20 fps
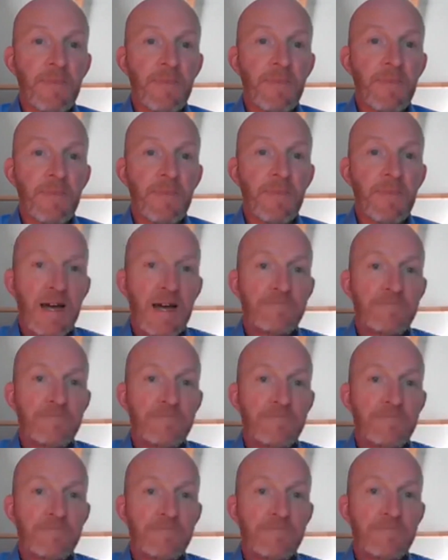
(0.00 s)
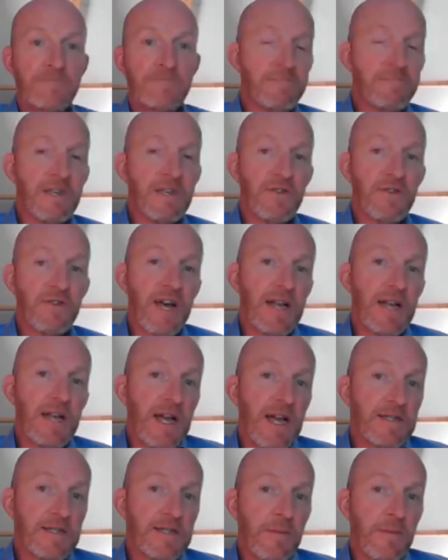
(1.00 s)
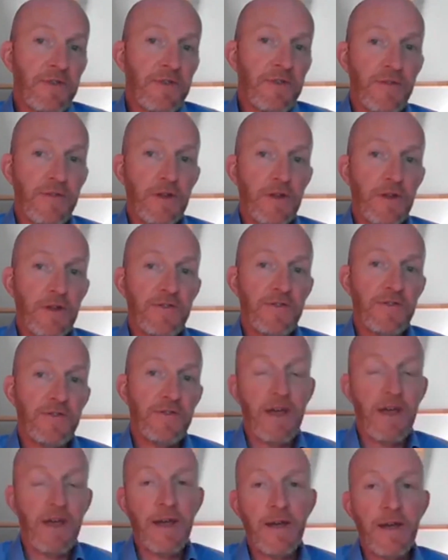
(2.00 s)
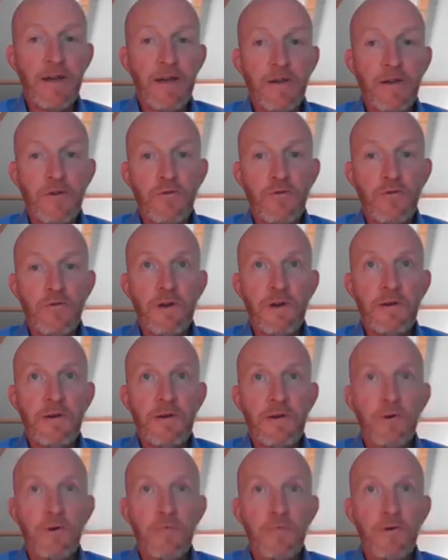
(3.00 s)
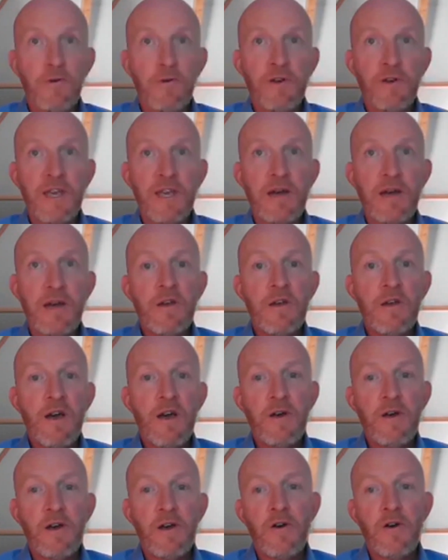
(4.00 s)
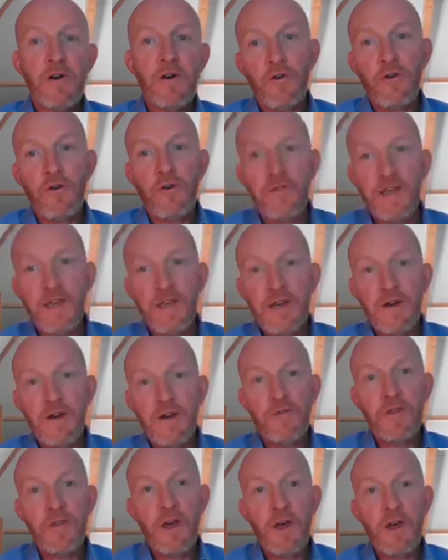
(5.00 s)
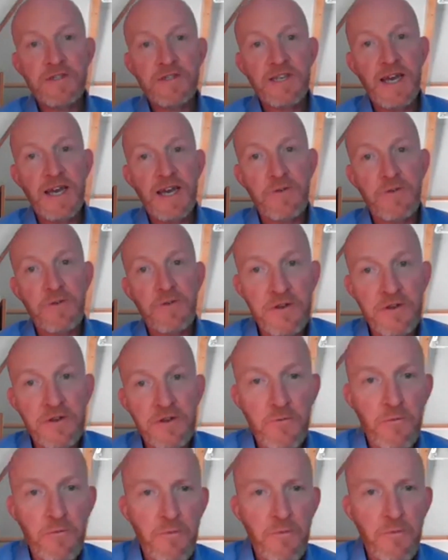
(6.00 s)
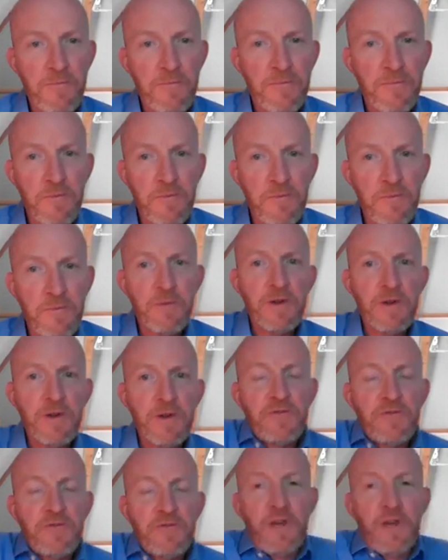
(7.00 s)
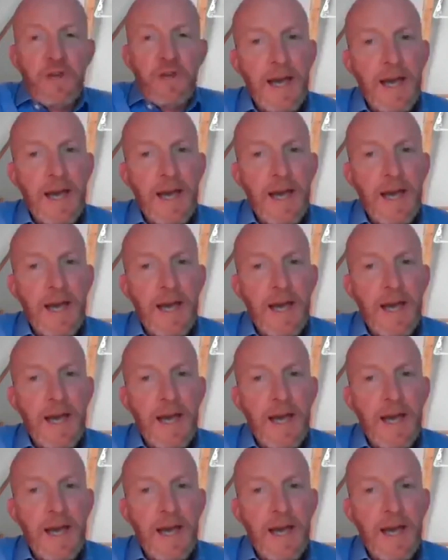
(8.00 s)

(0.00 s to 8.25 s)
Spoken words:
So that's something that you know, we're looking at. On the other side, you know, we were doing